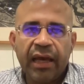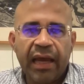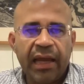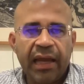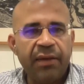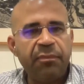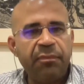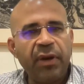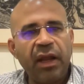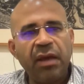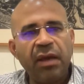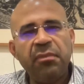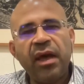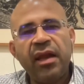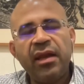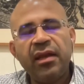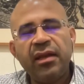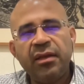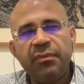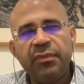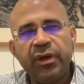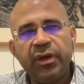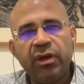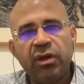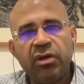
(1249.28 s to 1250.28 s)
And
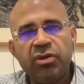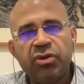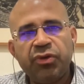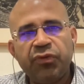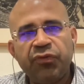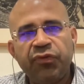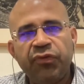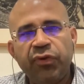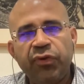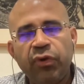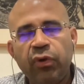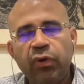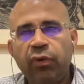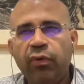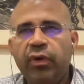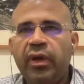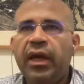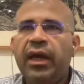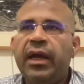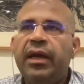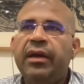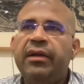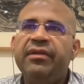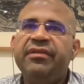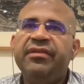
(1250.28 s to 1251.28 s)
primarily because if you look
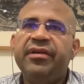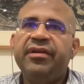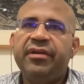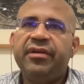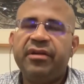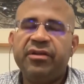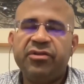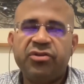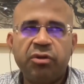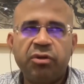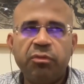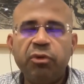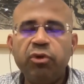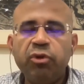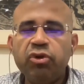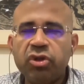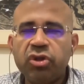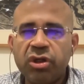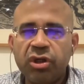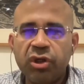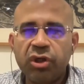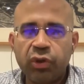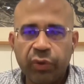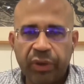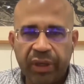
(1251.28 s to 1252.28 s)
at the
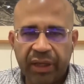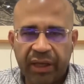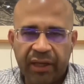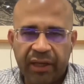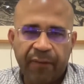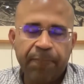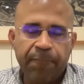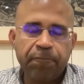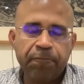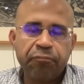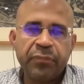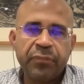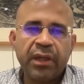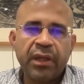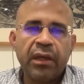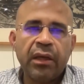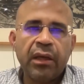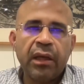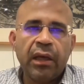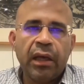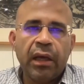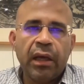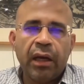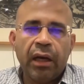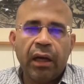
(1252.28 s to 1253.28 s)
distribution today,
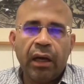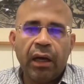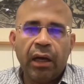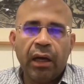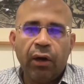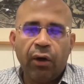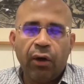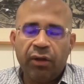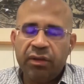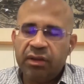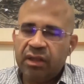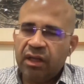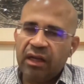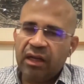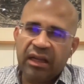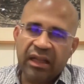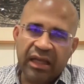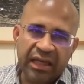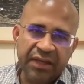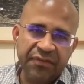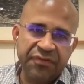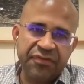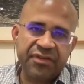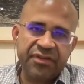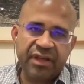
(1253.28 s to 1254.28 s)
on the
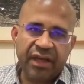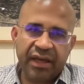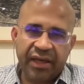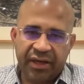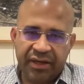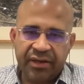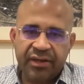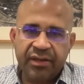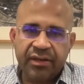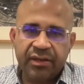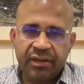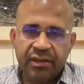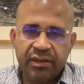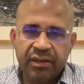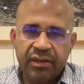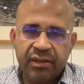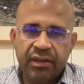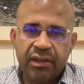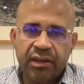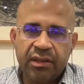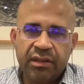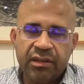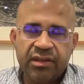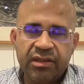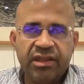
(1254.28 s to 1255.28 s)
life side,
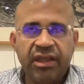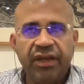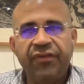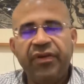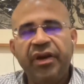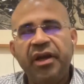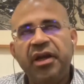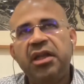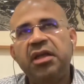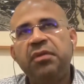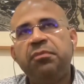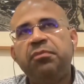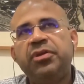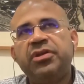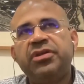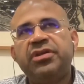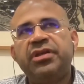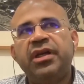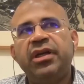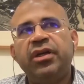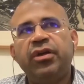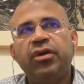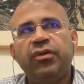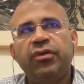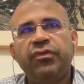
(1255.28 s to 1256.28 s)

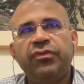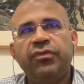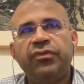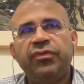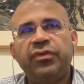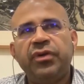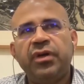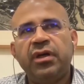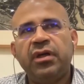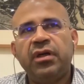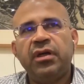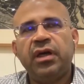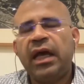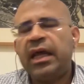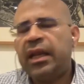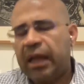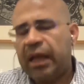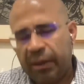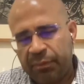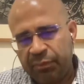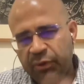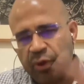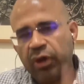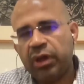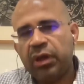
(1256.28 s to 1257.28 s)
70% of, and
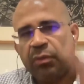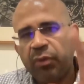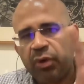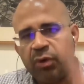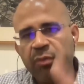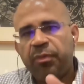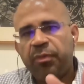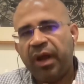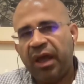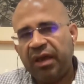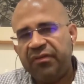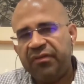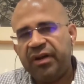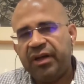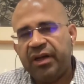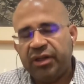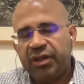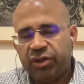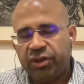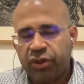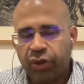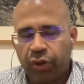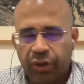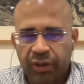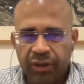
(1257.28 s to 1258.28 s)
I'm talking about private
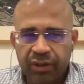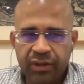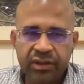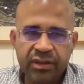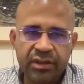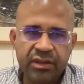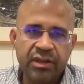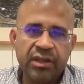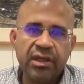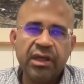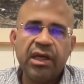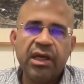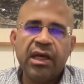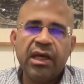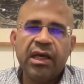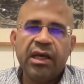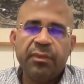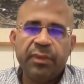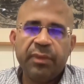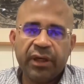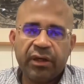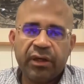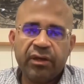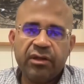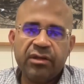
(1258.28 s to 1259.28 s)
insurers,
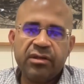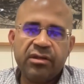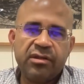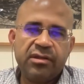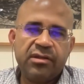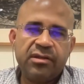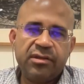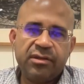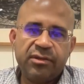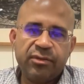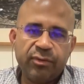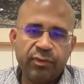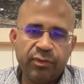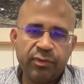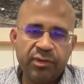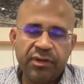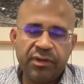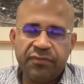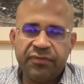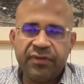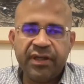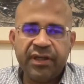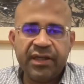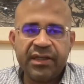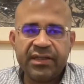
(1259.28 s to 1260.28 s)
because
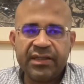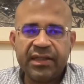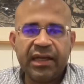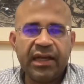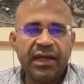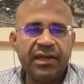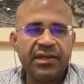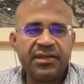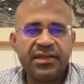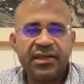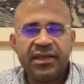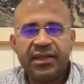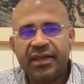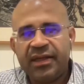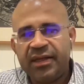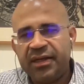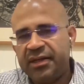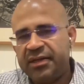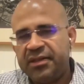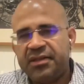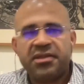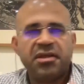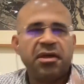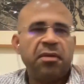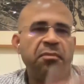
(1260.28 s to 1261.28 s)
if there is LIC, then
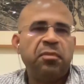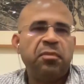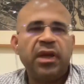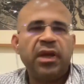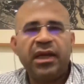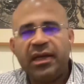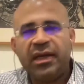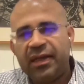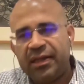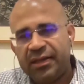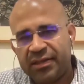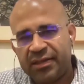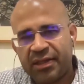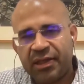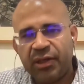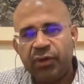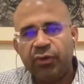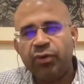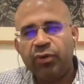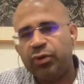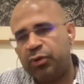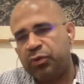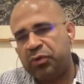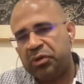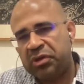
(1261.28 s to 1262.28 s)
it is completely
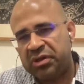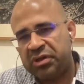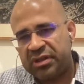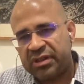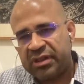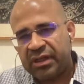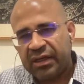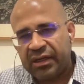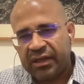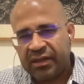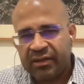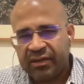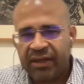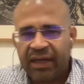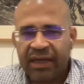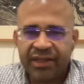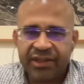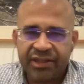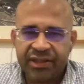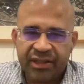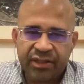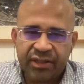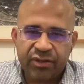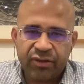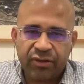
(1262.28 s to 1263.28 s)
skewed towards the
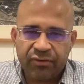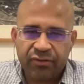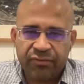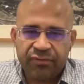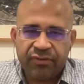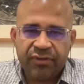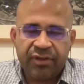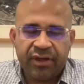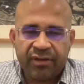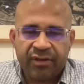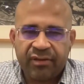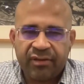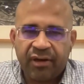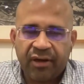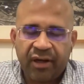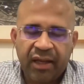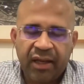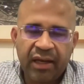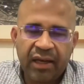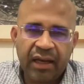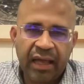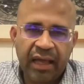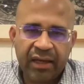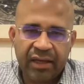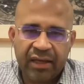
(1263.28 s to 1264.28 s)
agents of, there are
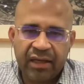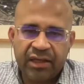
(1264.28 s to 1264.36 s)
13 lakh